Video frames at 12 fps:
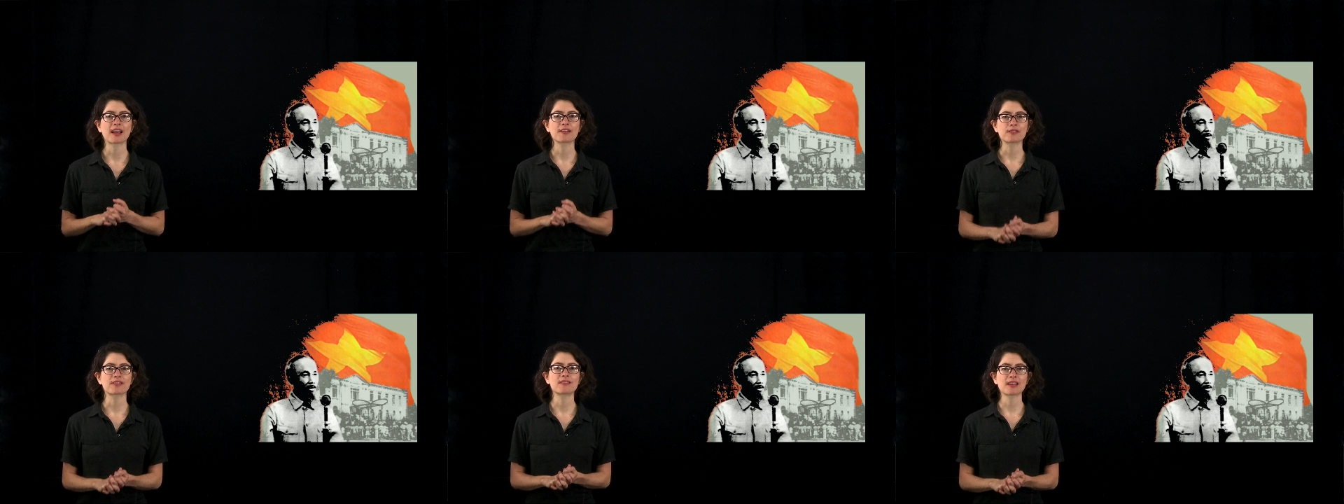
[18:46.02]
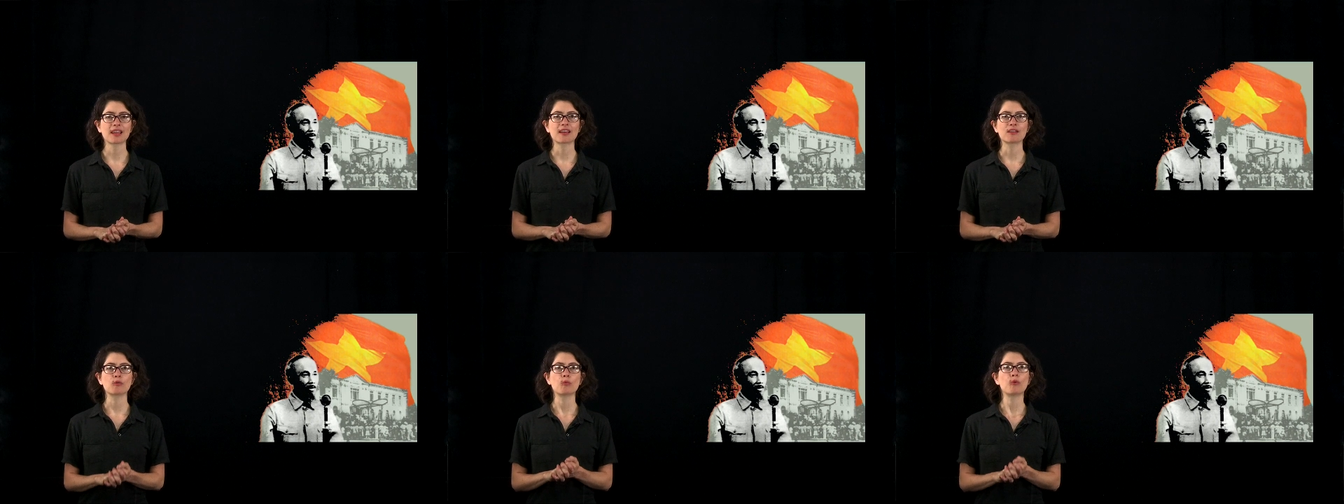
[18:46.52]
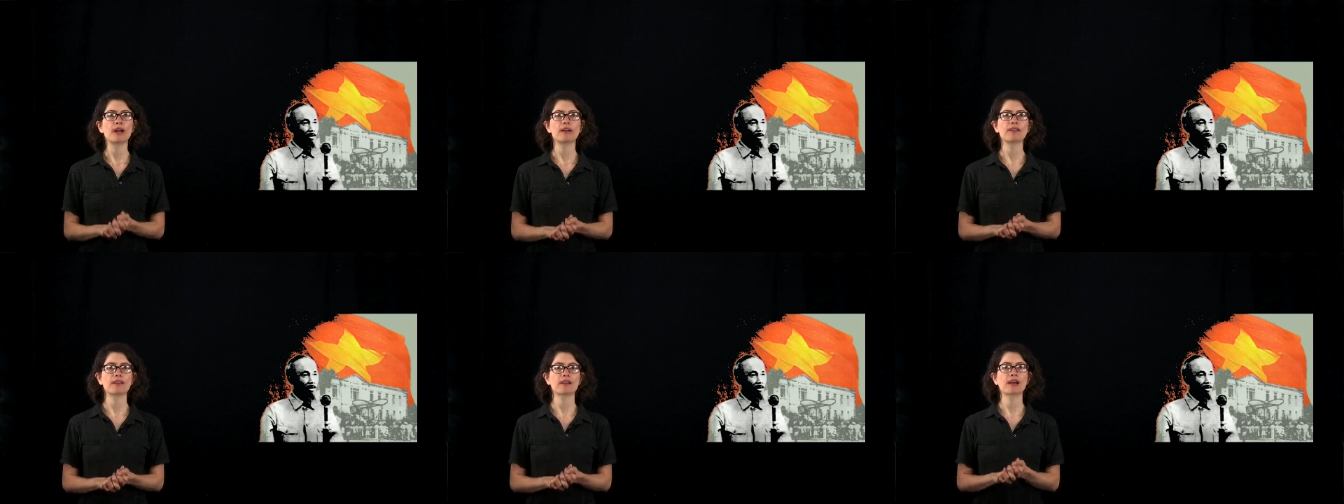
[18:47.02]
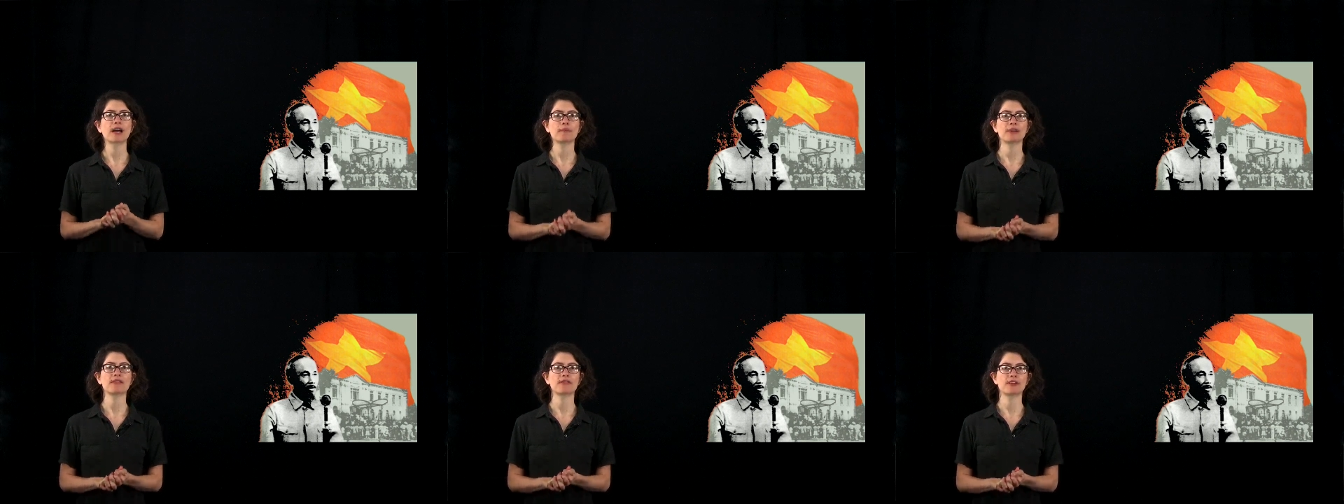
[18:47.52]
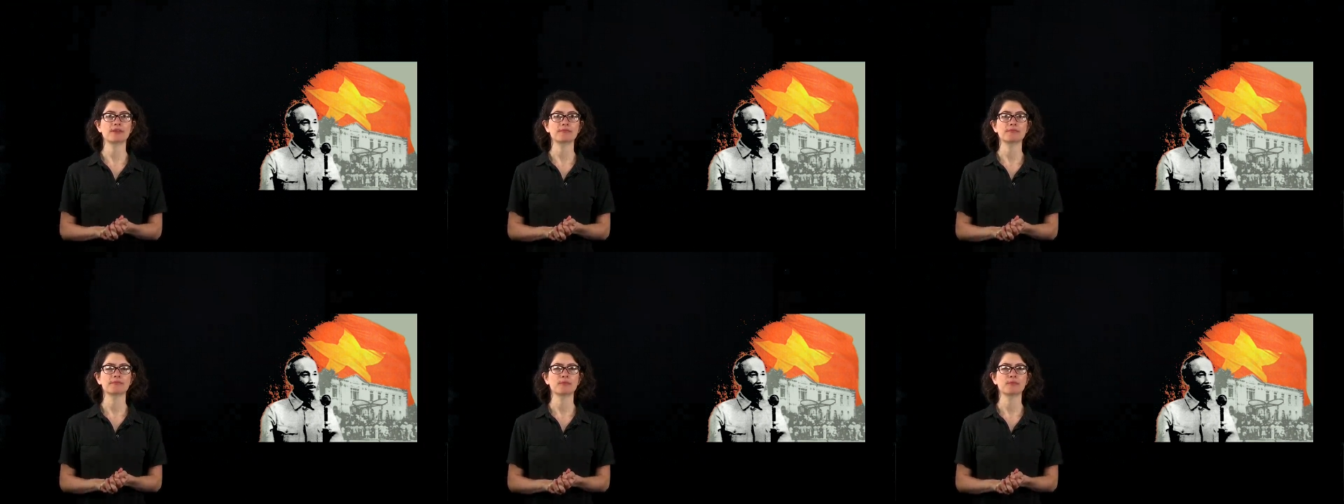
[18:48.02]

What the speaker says: to understand where they're coming from.